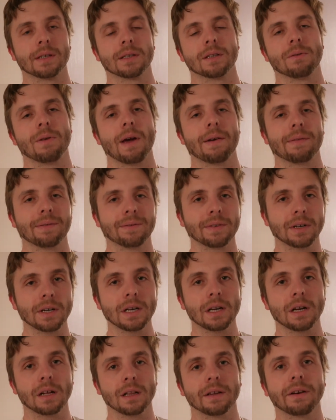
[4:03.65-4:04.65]
So having
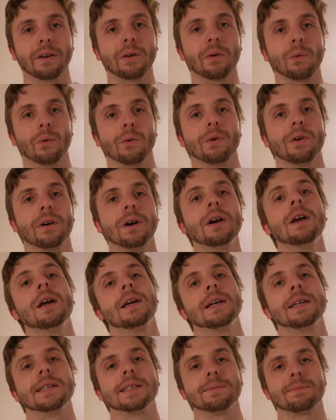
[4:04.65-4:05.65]
very clear order
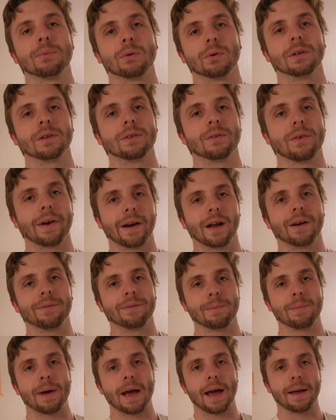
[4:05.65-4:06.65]
is important right off
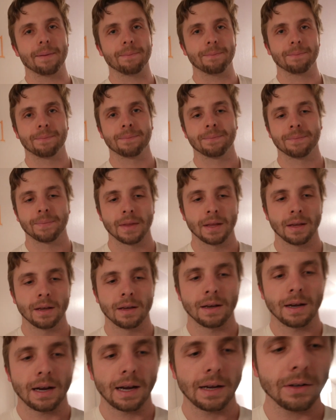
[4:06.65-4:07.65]
the bat.
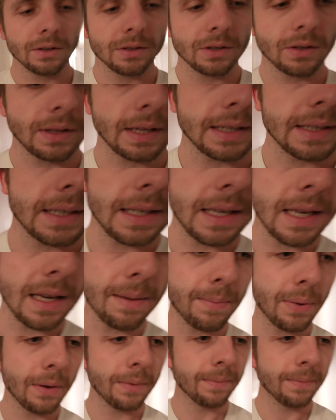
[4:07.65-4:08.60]
I also like to keep